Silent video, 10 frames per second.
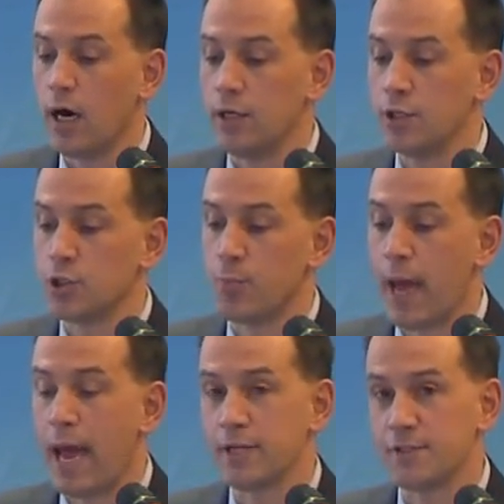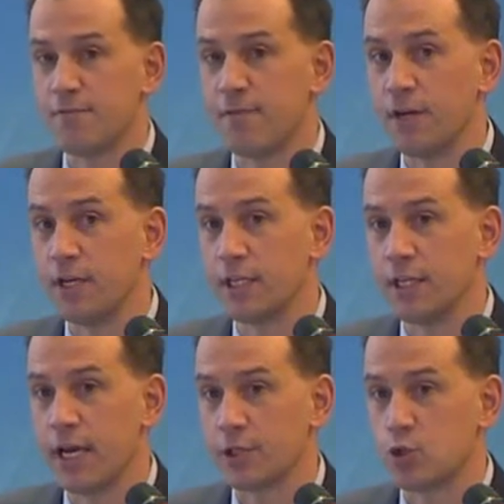Japan is funding the
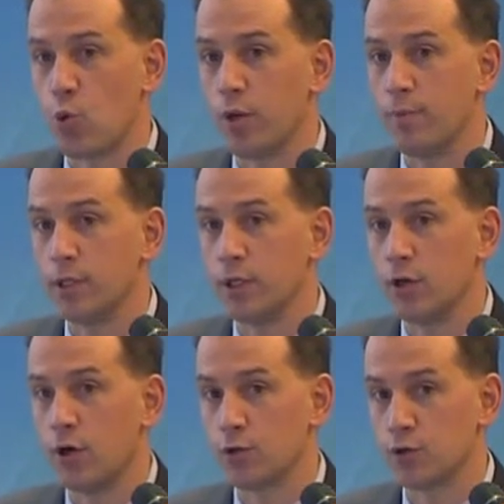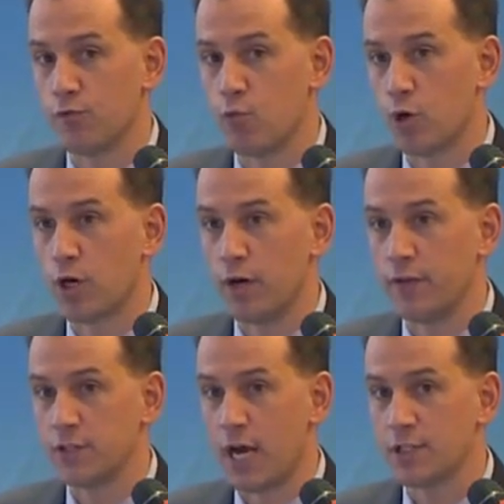next $20 million of work on
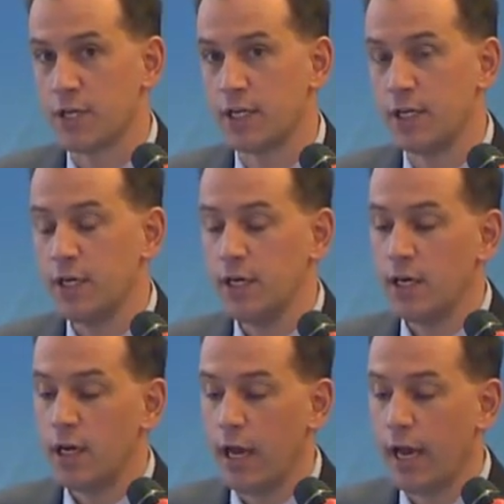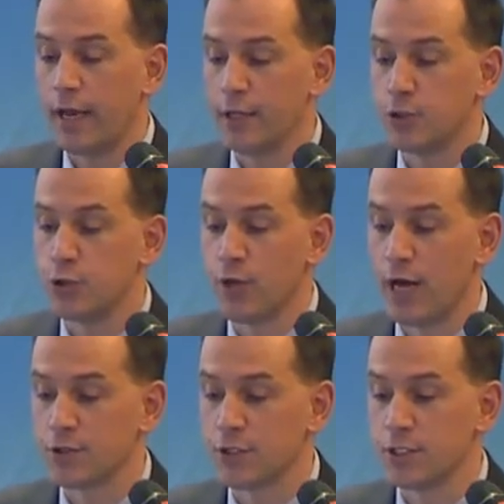this asset, and in
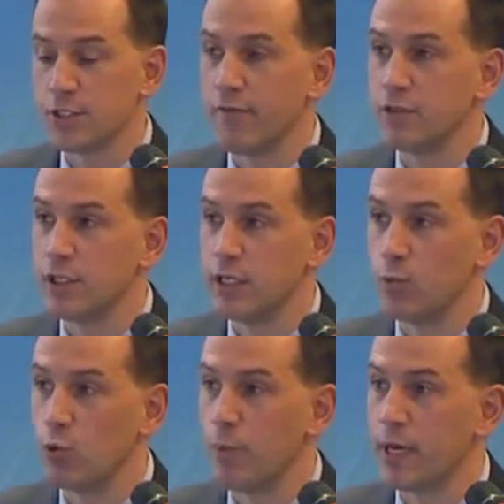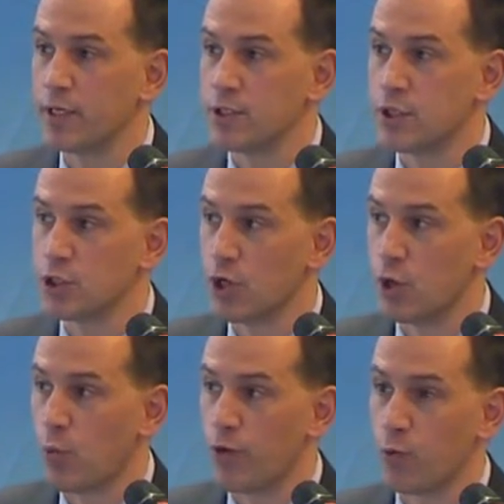2017 we'll make a decision
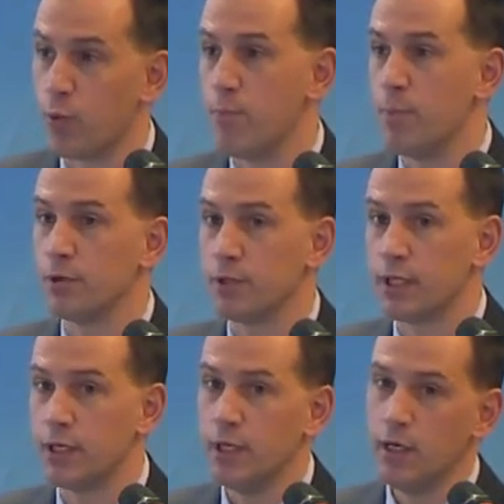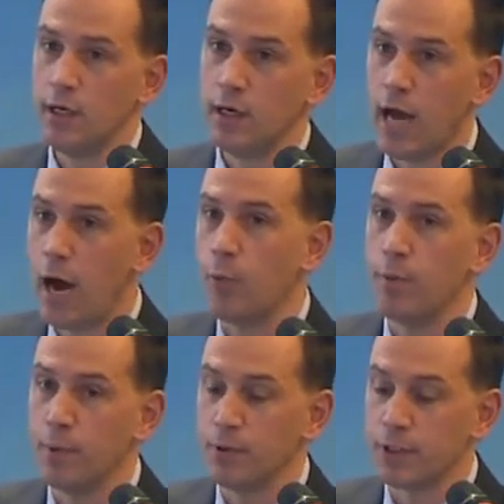on whether we build it, how we
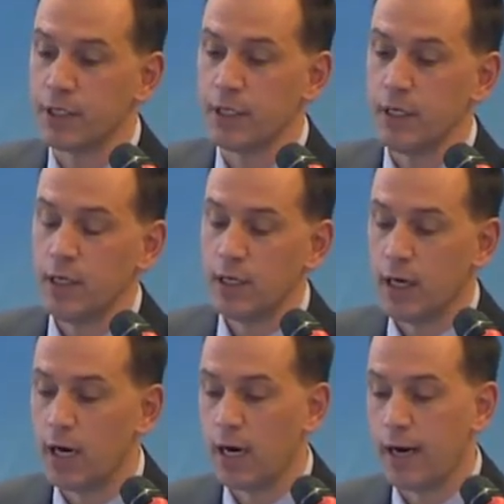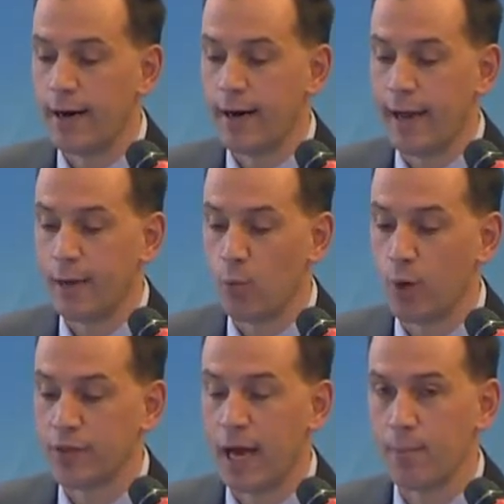build it, and
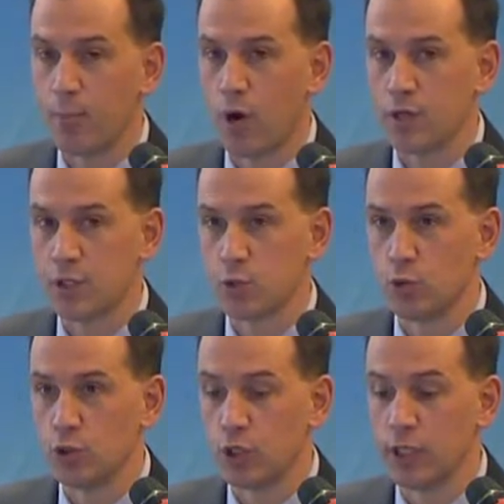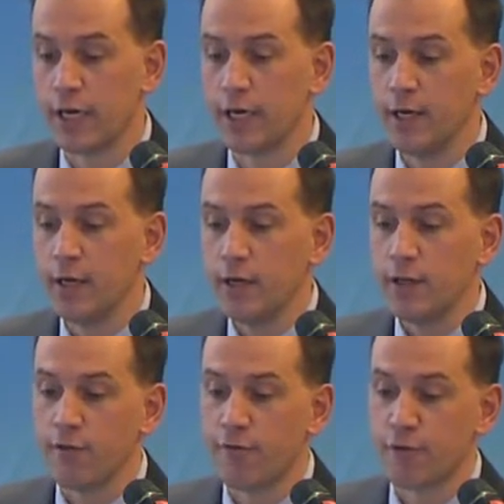what that process will look like.
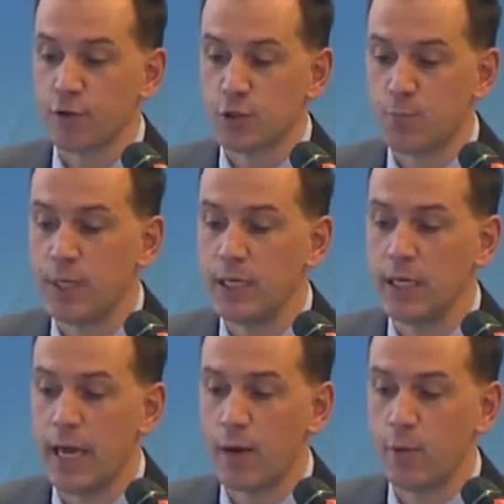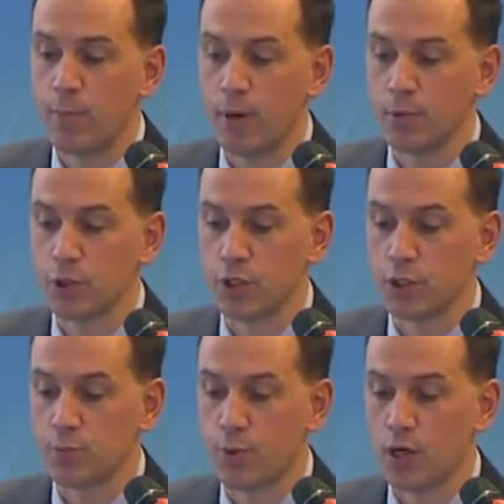The first PEA we published on
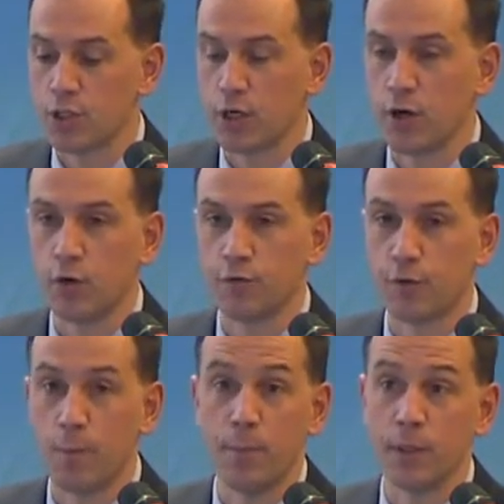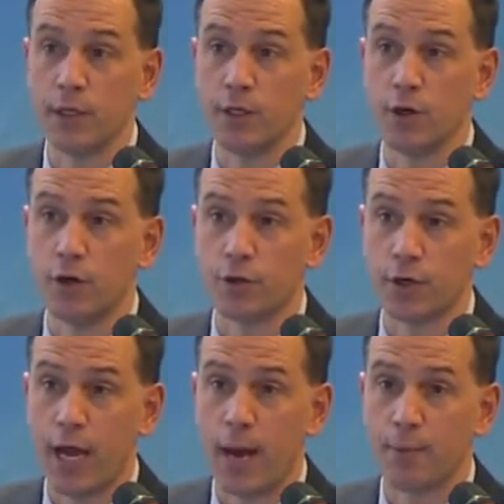this project called for $1 billion
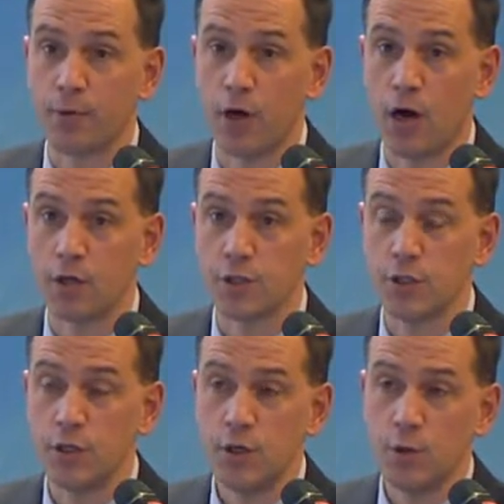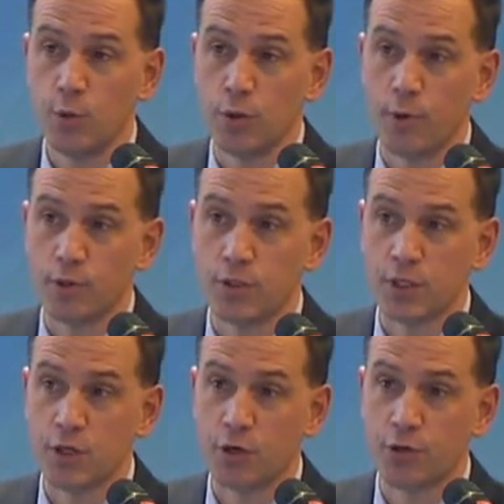capital cost with about
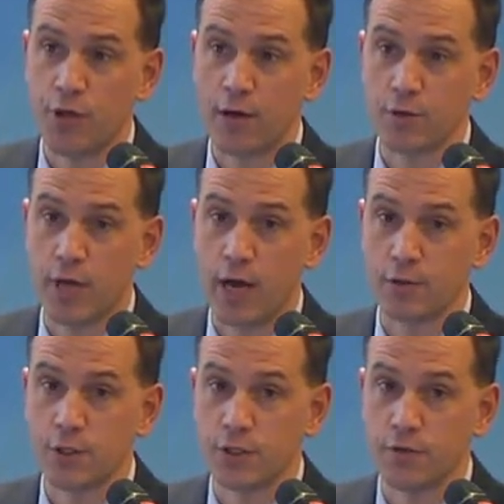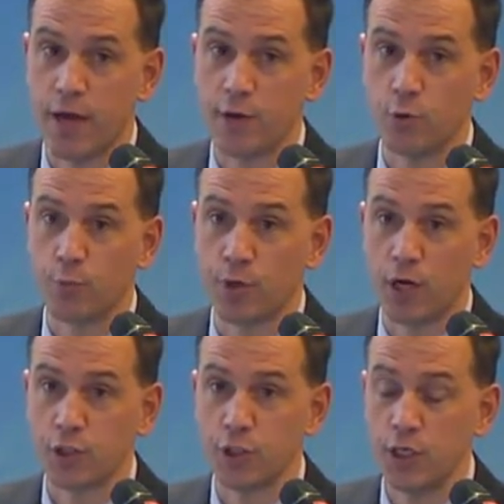600,000 ounces of annual
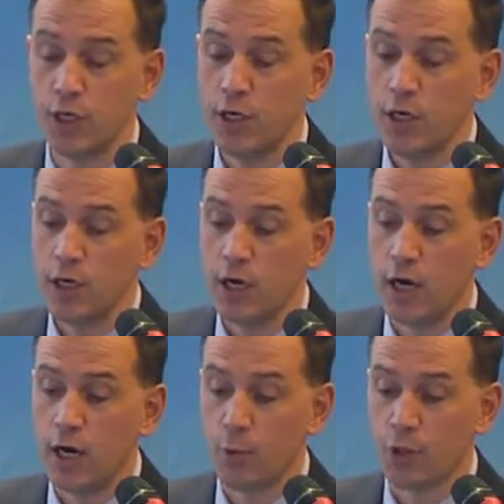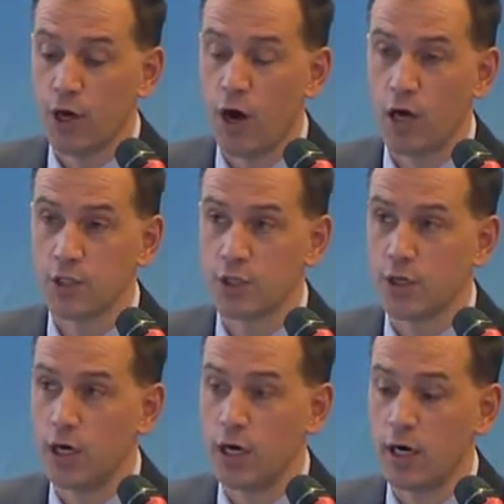production. with a cost
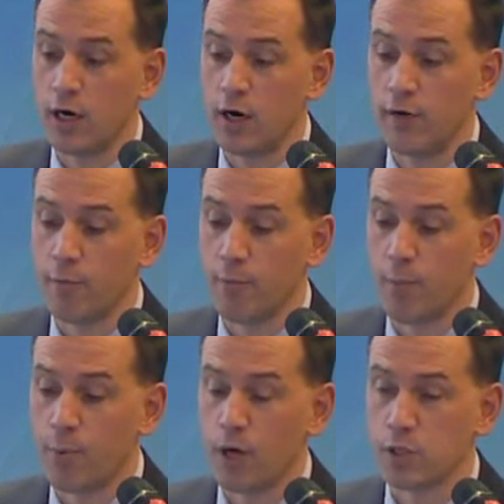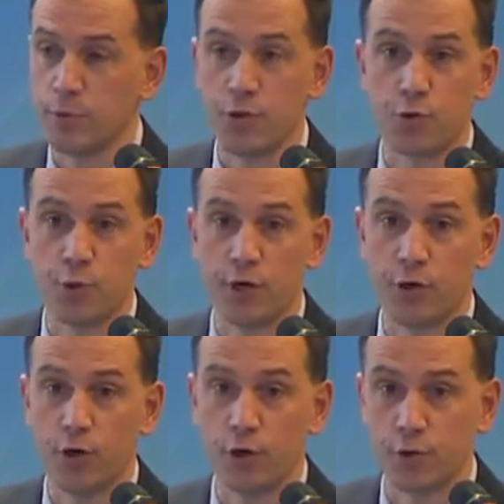of approximately
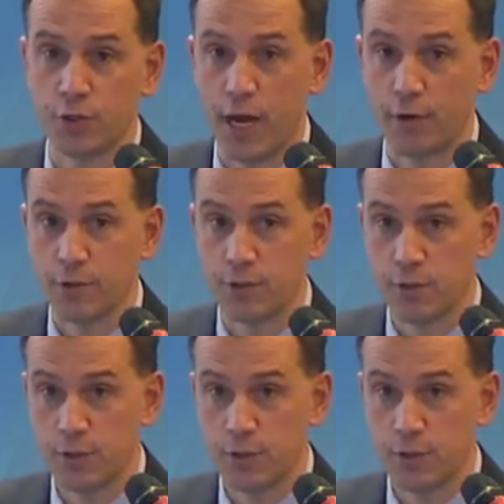$300 an ounce.